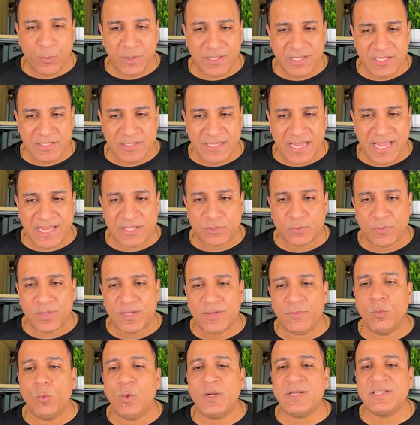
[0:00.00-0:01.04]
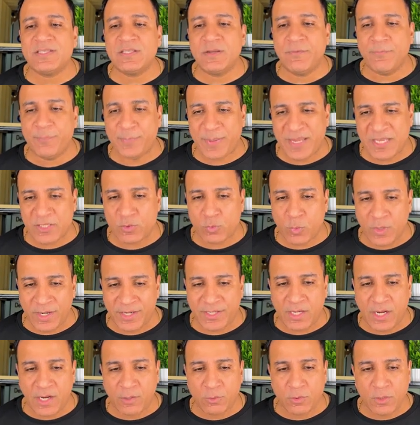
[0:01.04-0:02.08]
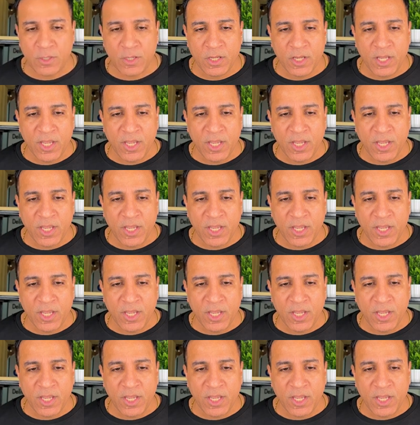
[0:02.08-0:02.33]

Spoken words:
what is the H1, what is the page word count,